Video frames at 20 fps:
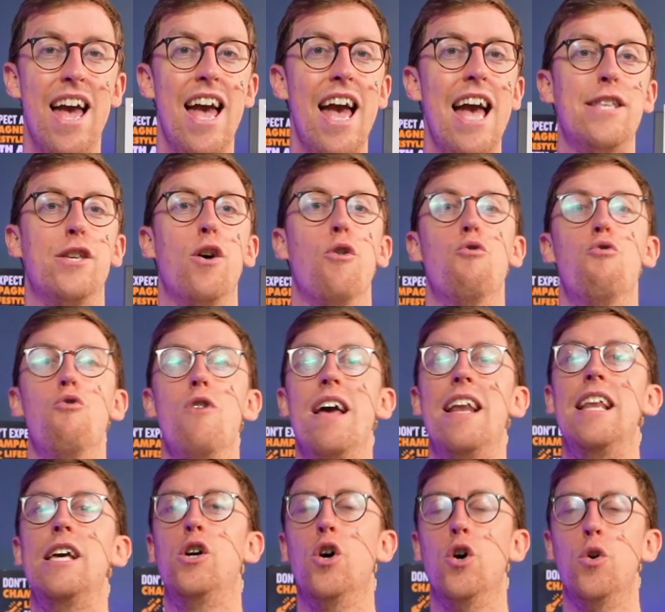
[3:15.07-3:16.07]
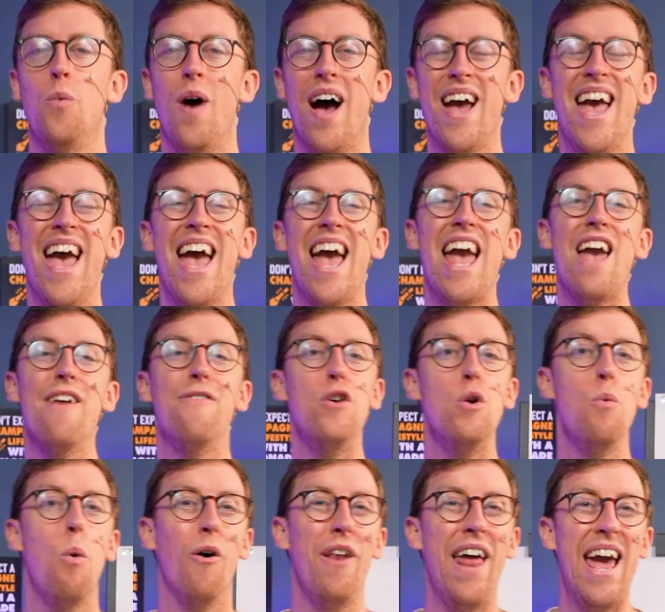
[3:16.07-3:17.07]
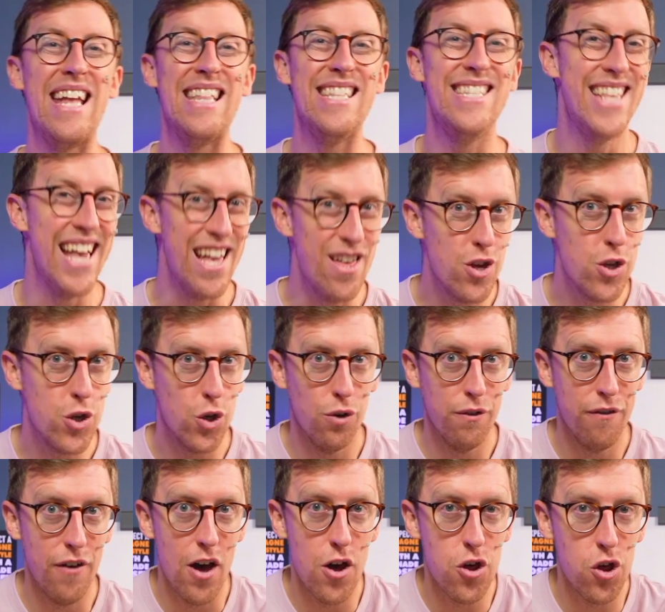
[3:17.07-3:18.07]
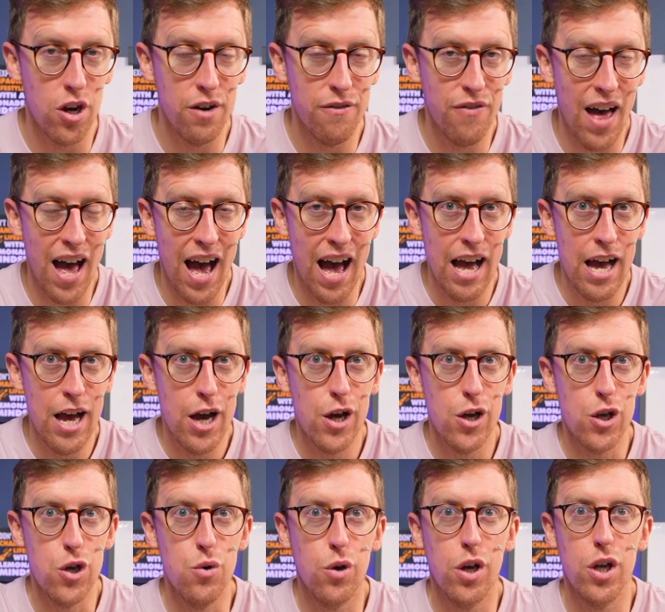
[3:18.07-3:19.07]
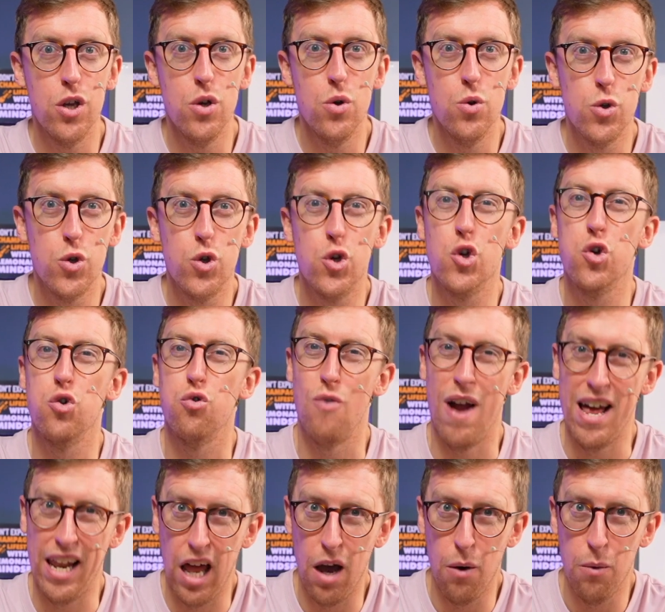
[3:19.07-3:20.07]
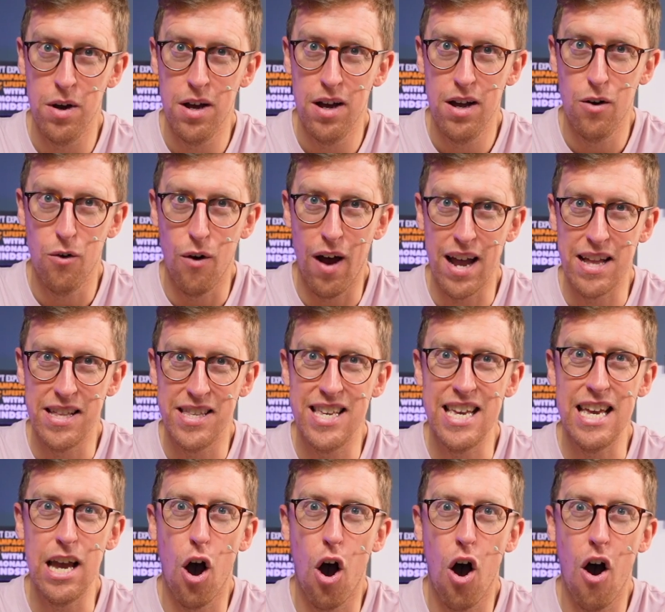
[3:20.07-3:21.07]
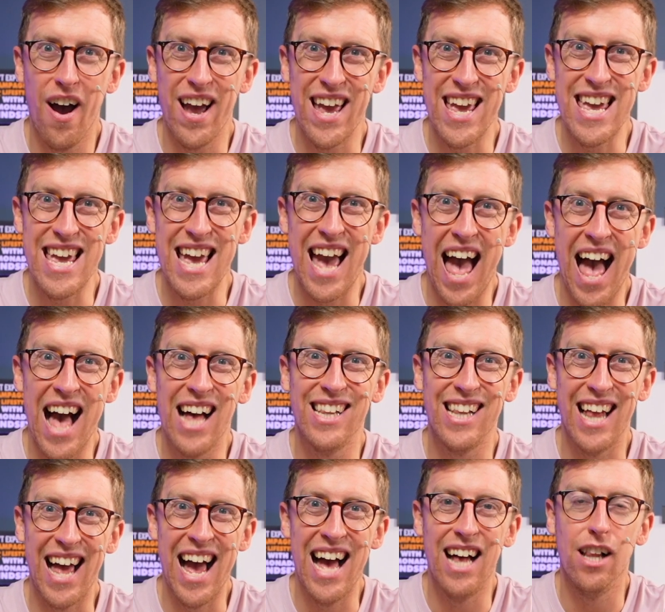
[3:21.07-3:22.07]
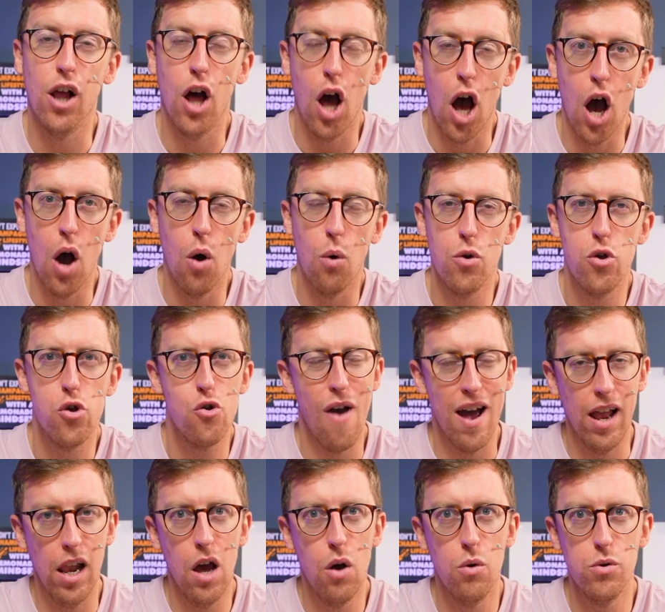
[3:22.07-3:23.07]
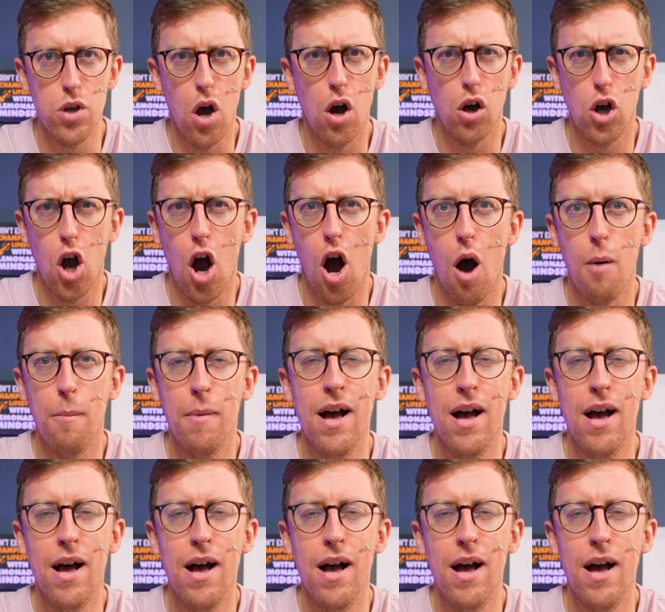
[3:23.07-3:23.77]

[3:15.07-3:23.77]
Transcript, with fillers: It's a really good way. If you want a digital version of that, you can use Trello, right? T R E L L O, Trello dot com.